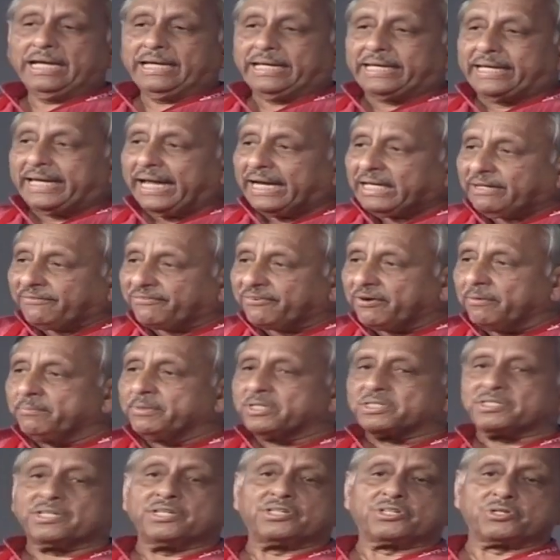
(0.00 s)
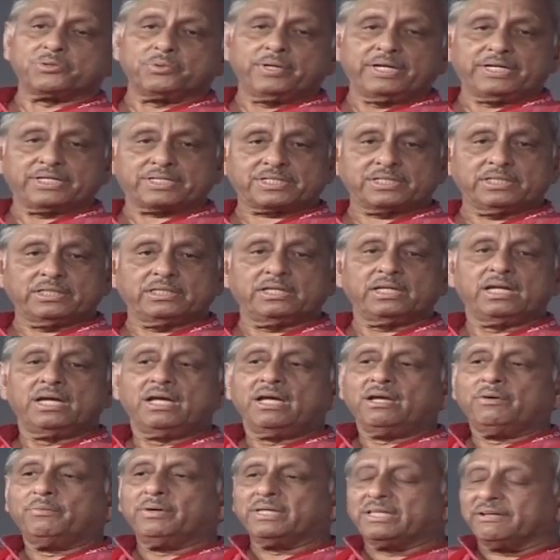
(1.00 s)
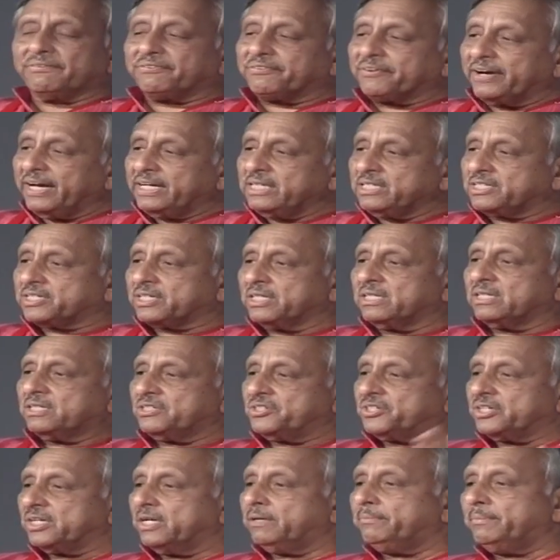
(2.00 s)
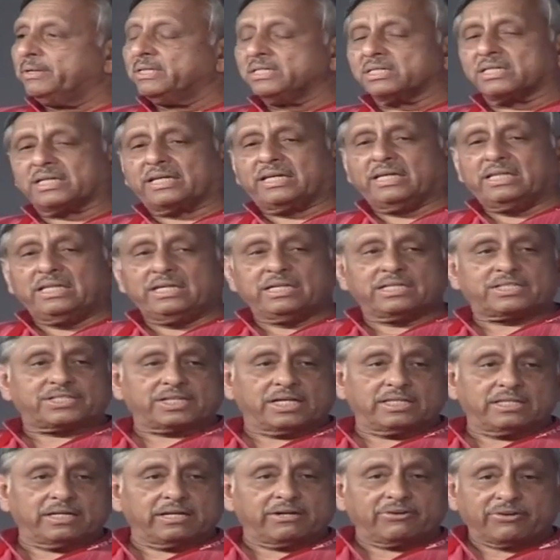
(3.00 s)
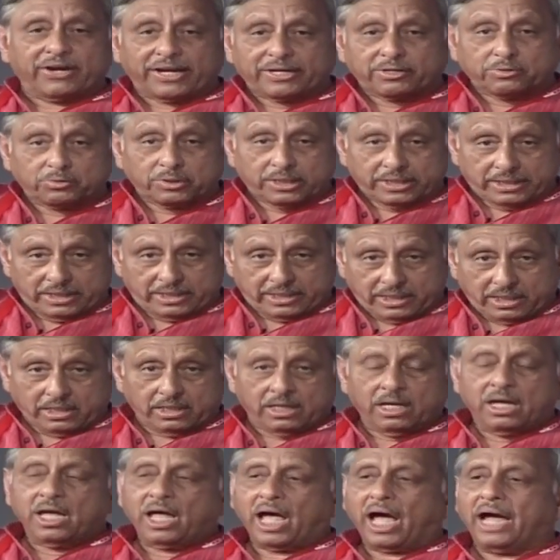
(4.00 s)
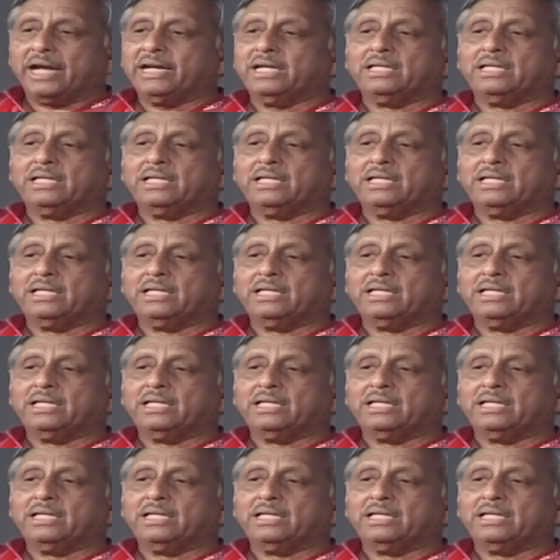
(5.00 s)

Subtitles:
get from a situation where the French and the Germans kill each other regularly and